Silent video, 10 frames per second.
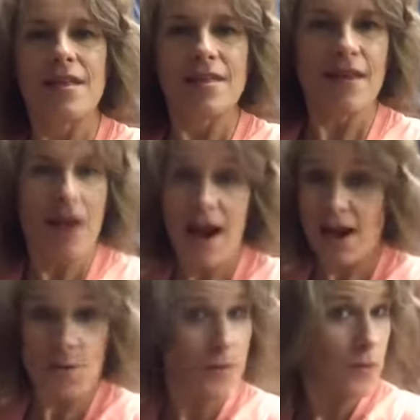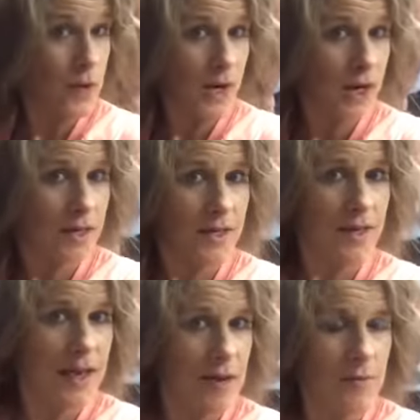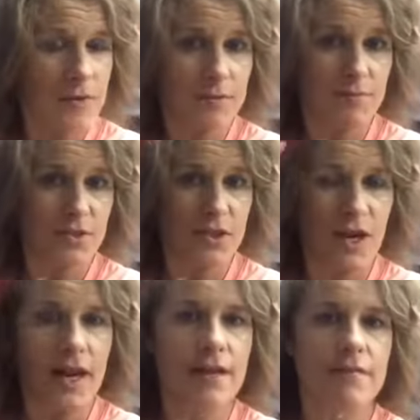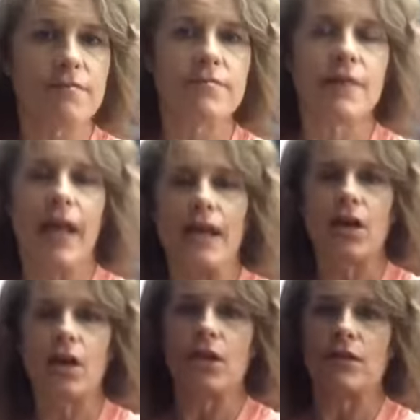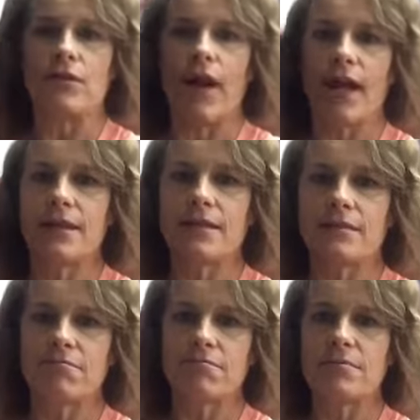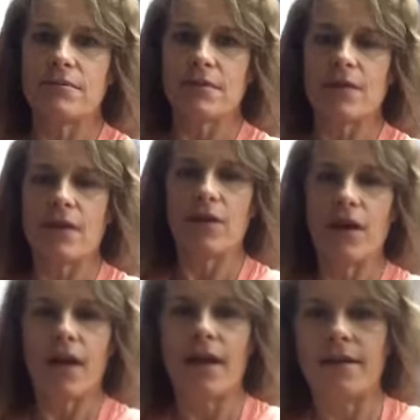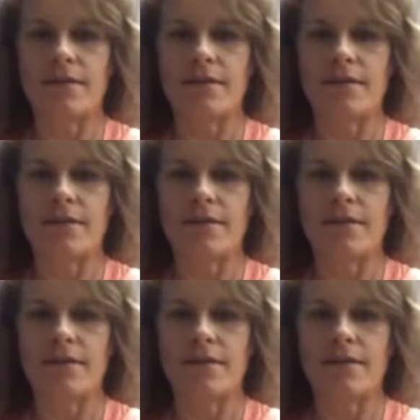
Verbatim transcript: the iron will work, and it will straighten and curl, right? Yep. Okay.